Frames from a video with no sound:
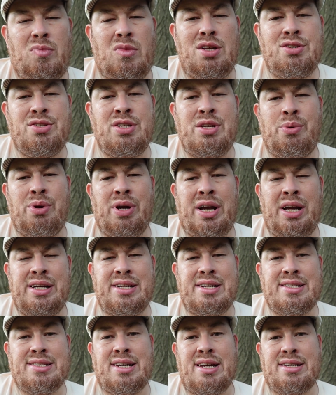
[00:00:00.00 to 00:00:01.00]
So they were kind
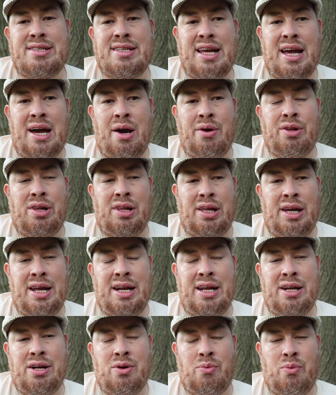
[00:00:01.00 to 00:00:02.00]
of discussing how to light
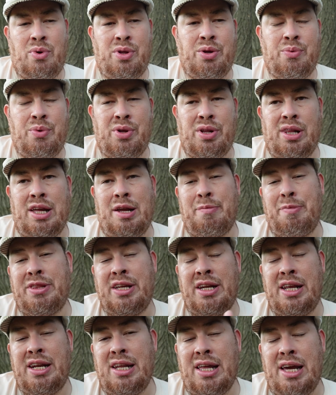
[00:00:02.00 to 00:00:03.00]
it or whether they were going to light it, but
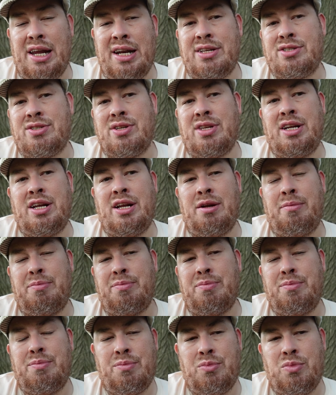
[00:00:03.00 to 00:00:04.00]
they didn't light it. So then uh,
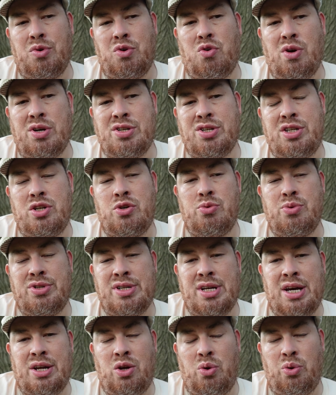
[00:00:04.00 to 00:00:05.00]
Grusty, who was
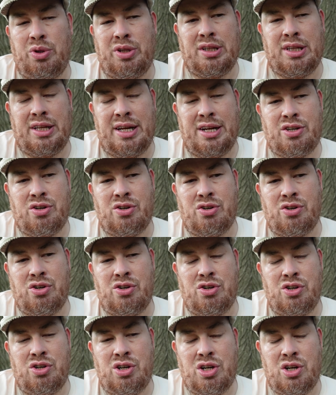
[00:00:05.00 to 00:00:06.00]
not holding the
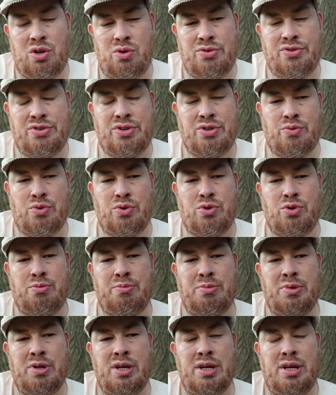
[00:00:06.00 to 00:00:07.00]
lantern, goes in the
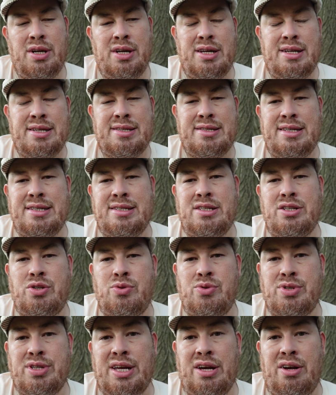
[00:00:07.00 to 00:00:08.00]
room, sees the
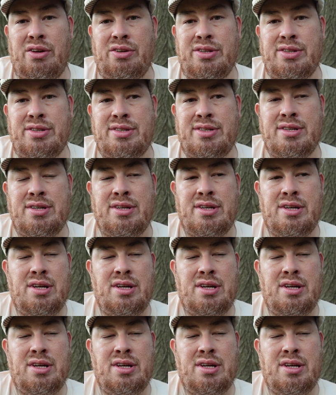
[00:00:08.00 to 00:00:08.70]
two skeletons.